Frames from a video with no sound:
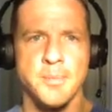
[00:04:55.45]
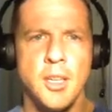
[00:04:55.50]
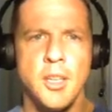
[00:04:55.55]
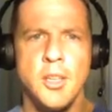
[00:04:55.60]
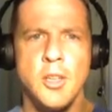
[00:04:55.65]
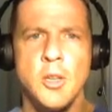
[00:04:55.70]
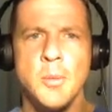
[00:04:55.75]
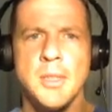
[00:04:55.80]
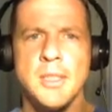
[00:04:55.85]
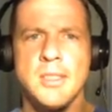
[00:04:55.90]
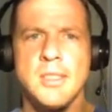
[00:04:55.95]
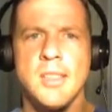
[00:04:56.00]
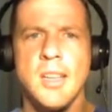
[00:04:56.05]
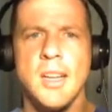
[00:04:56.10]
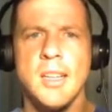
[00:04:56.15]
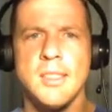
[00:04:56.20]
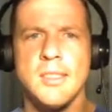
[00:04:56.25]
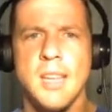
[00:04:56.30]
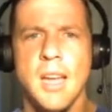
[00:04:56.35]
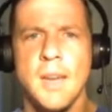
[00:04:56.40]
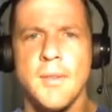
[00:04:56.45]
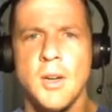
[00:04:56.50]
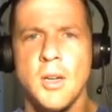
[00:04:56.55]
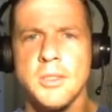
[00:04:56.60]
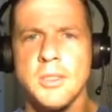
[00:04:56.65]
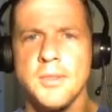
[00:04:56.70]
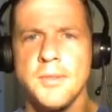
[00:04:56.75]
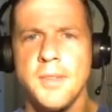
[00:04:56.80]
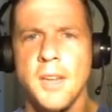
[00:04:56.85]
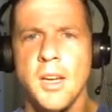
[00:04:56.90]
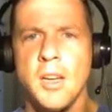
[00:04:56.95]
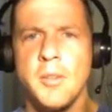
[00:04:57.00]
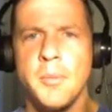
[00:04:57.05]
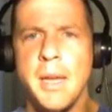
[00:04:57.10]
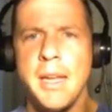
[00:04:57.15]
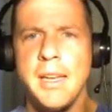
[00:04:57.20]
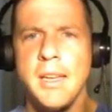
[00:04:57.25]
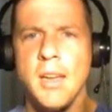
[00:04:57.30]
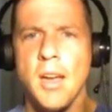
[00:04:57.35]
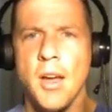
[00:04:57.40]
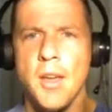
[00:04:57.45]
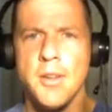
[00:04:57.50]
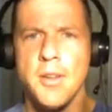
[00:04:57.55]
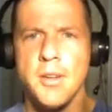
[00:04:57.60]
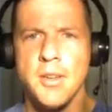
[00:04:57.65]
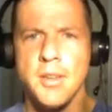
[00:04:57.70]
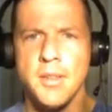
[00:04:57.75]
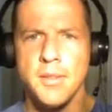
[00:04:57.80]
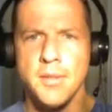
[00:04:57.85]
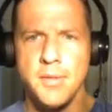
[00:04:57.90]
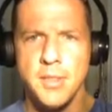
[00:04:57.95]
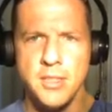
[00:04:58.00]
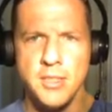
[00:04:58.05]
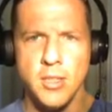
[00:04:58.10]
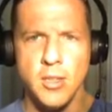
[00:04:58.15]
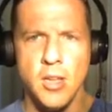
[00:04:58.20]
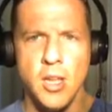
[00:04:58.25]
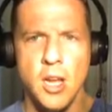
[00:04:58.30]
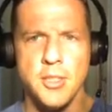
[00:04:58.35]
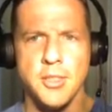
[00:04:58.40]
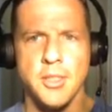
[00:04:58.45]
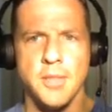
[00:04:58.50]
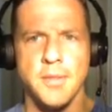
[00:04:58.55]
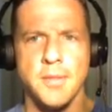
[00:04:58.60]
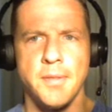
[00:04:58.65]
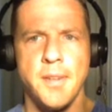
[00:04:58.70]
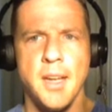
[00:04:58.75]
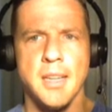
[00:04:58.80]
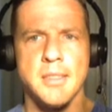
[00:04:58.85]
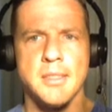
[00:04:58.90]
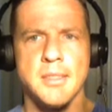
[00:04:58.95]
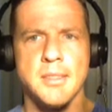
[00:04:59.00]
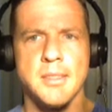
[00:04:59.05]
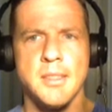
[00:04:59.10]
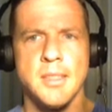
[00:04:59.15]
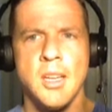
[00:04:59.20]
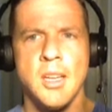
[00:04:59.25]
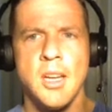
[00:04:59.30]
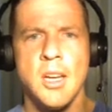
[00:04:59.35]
Human studies have also found many other physiologic effects,